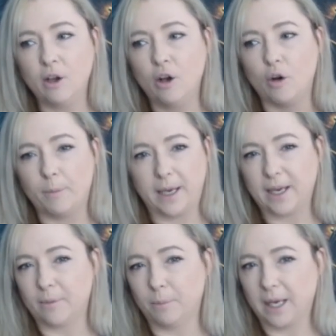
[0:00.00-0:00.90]
or being
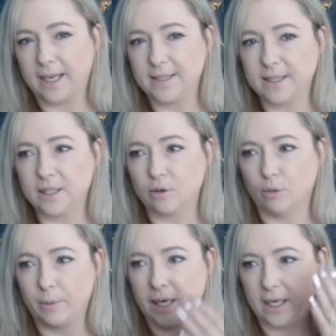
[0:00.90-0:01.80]
complacent, or
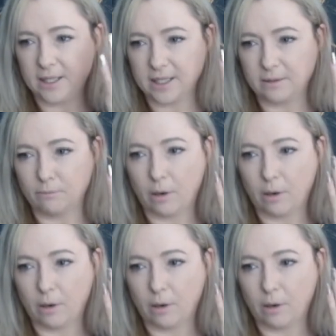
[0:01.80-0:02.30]
being just